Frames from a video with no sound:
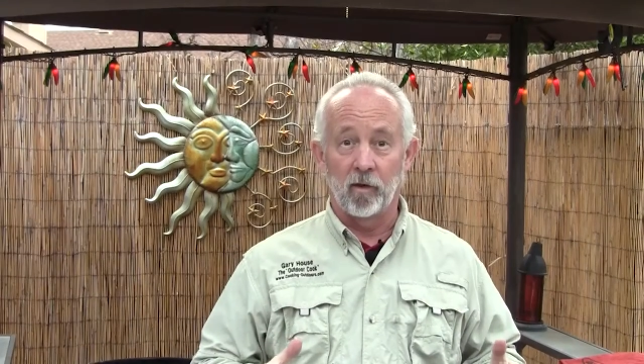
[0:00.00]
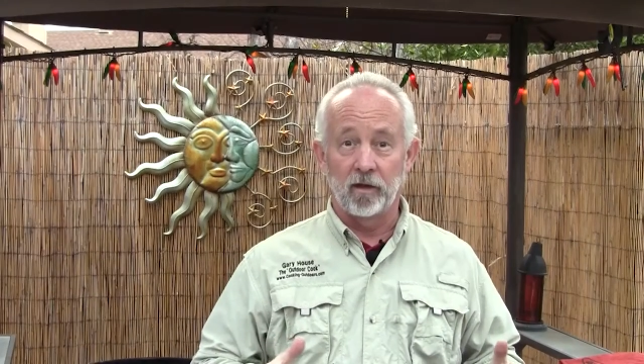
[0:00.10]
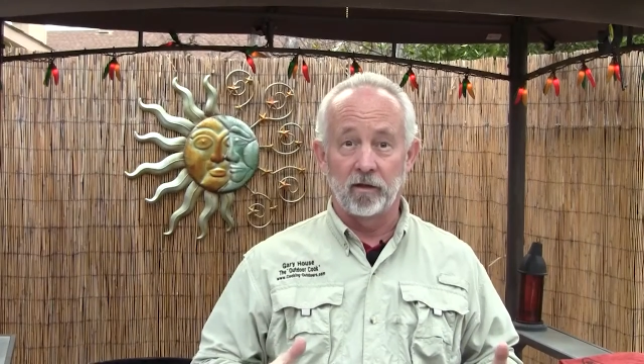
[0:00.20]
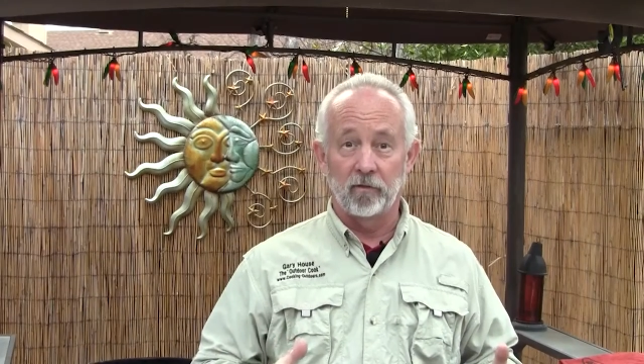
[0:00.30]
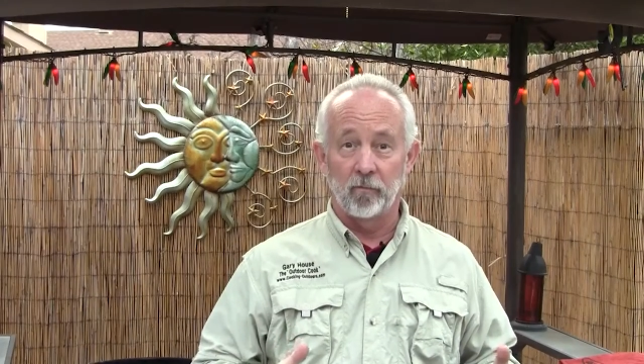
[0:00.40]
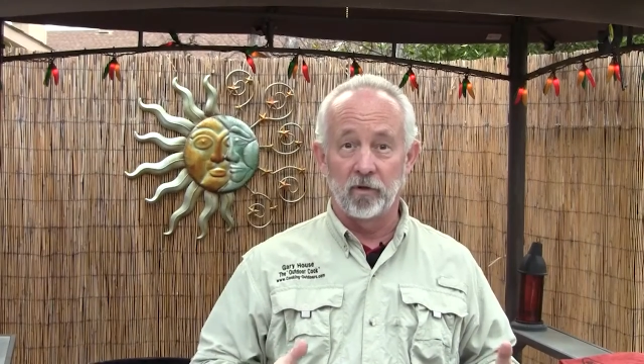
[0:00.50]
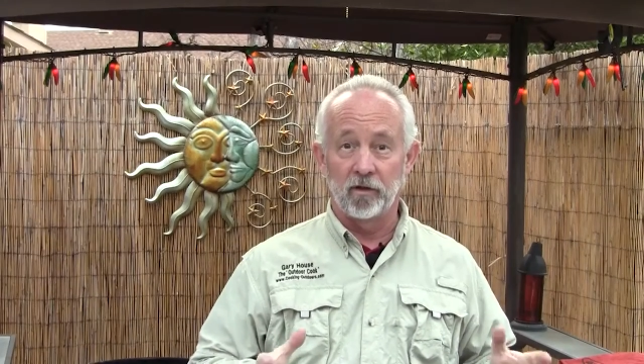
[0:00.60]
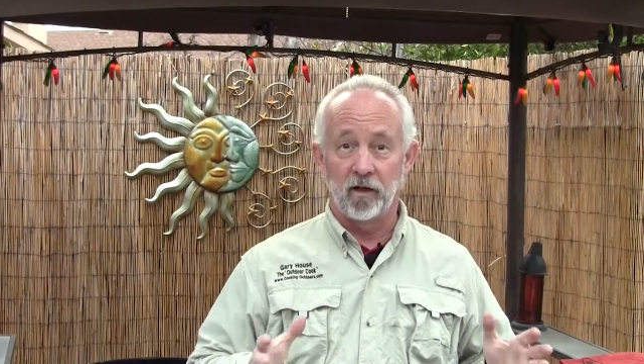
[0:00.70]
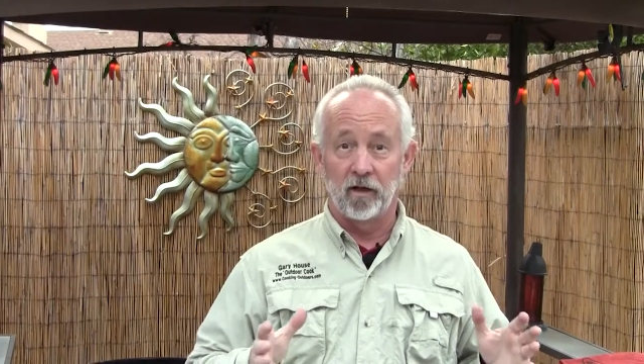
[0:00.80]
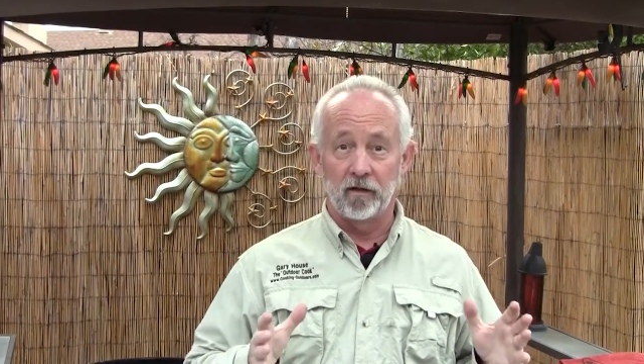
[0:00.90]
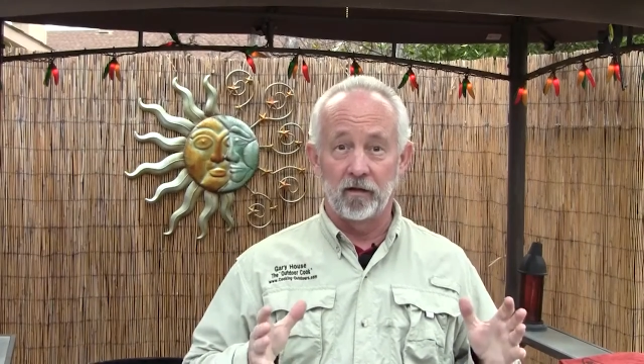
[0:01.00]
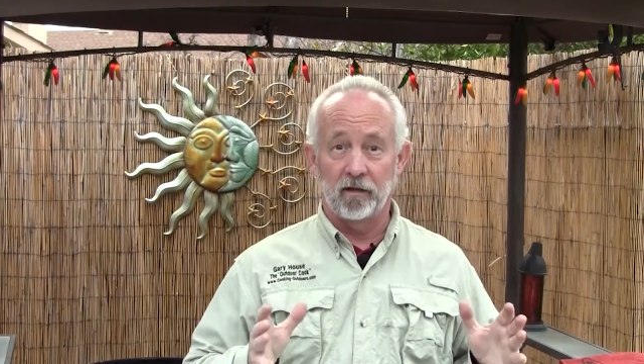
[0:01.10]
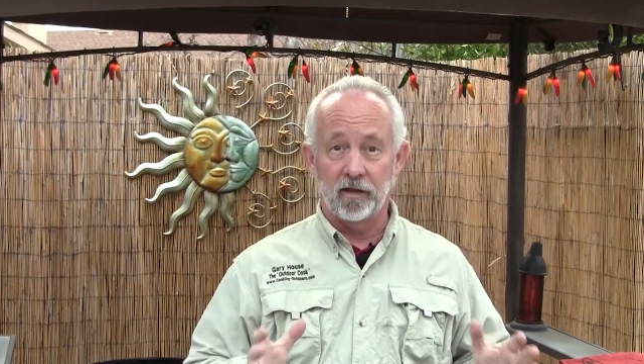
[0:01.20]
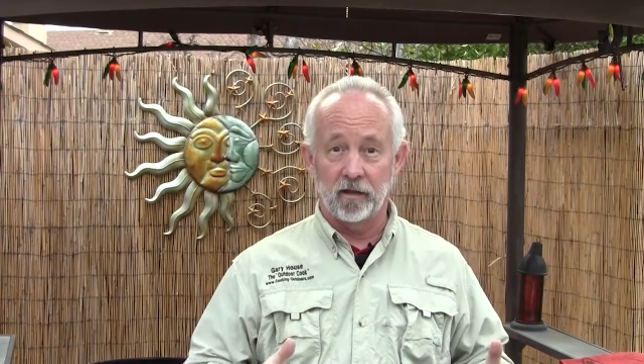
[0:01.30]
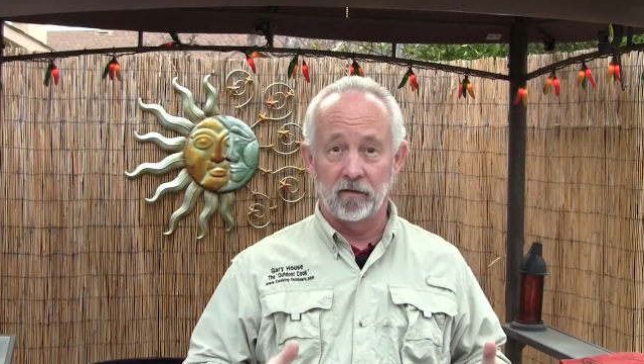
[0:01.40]
ready to put it on the
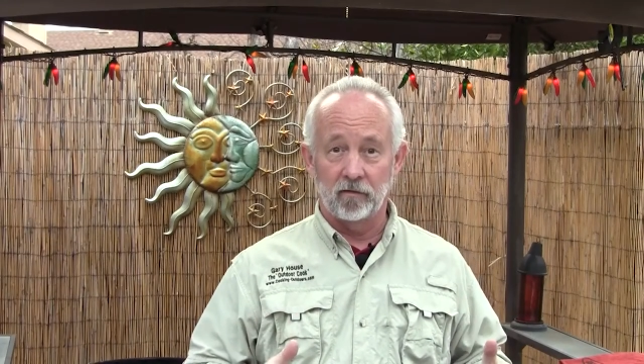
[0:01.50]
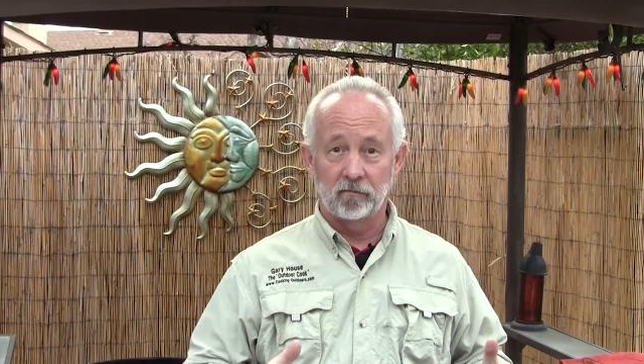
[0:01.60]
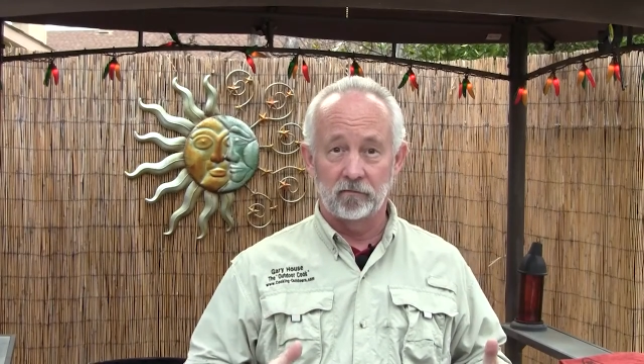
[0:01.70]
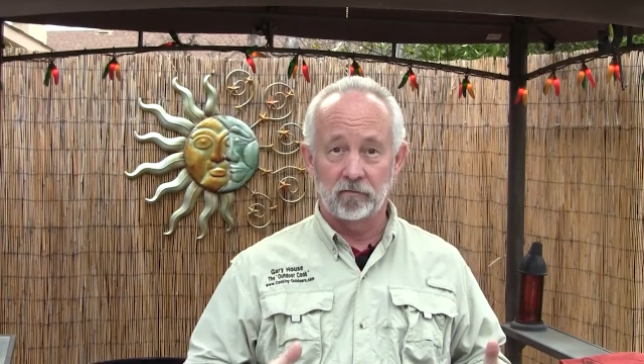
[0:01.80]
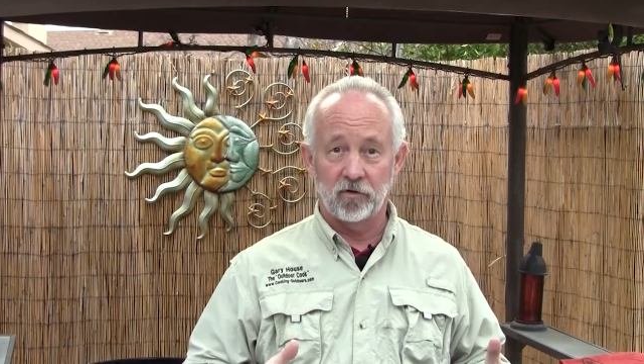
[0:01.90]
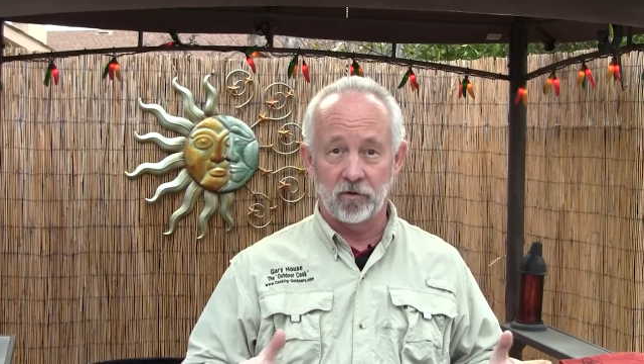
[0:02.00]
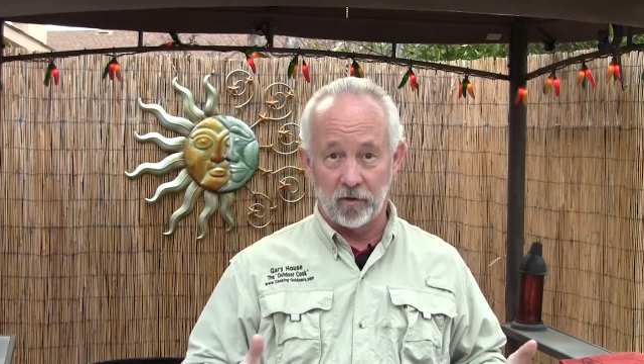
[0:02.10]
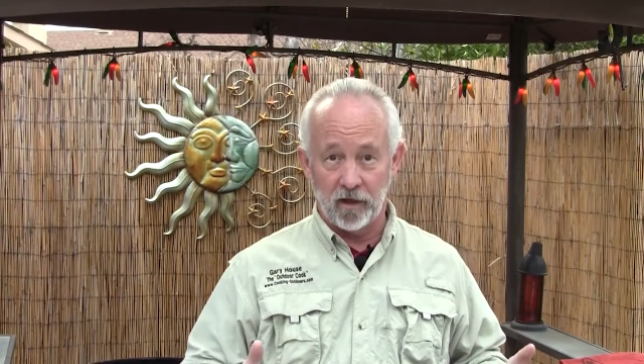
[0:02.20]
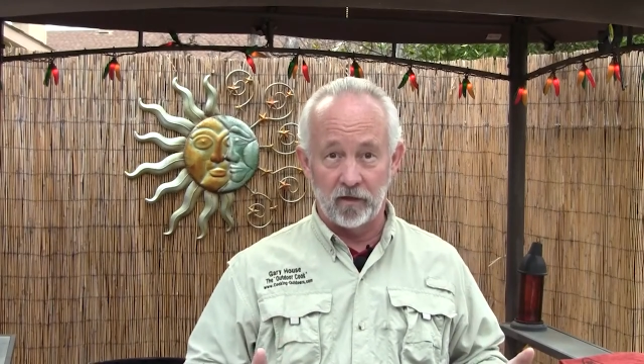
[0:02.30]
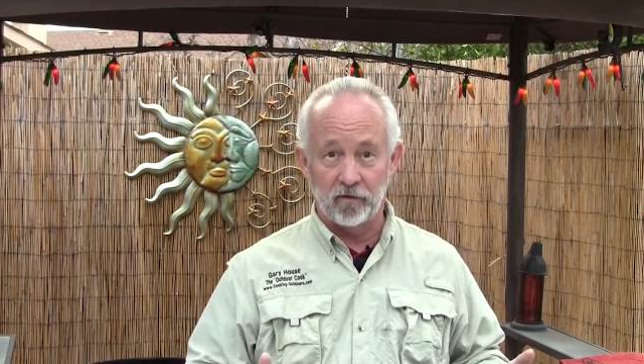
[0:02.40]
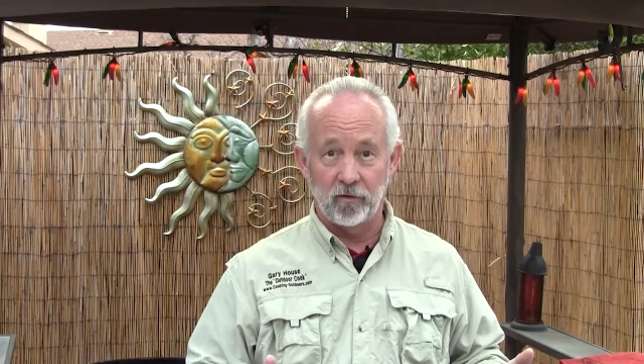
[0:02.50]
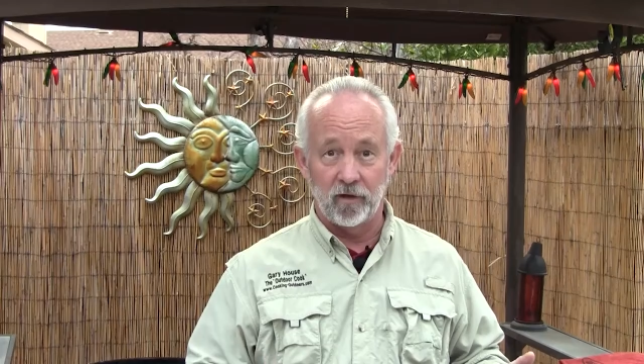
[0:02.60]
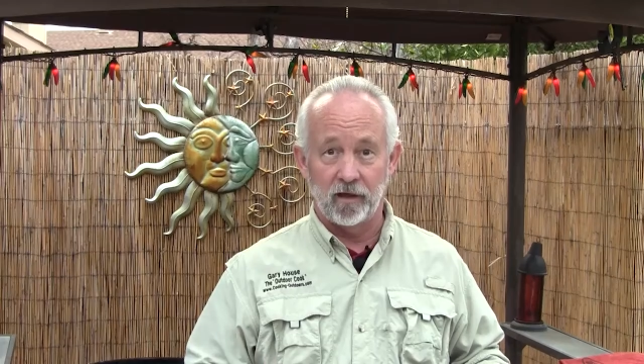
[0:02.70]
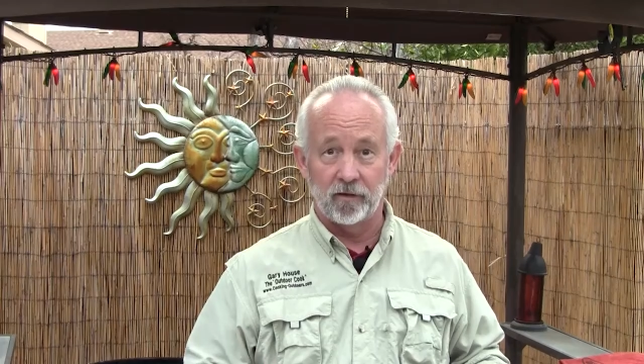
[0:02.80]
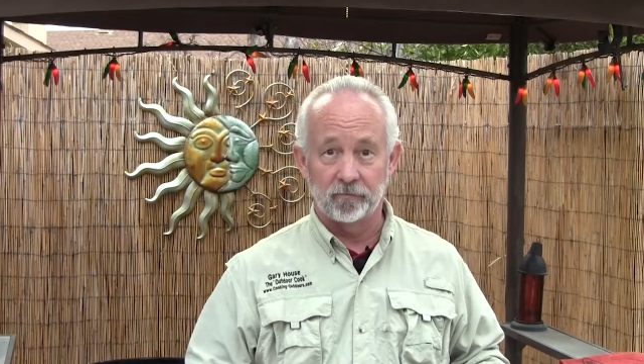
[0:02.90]
kettle, we'll show you how to do
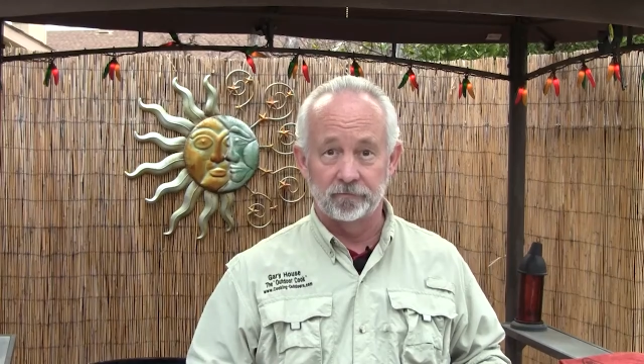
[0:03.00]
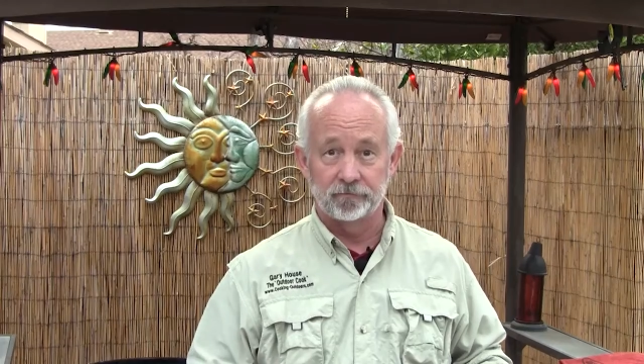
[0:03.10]
that.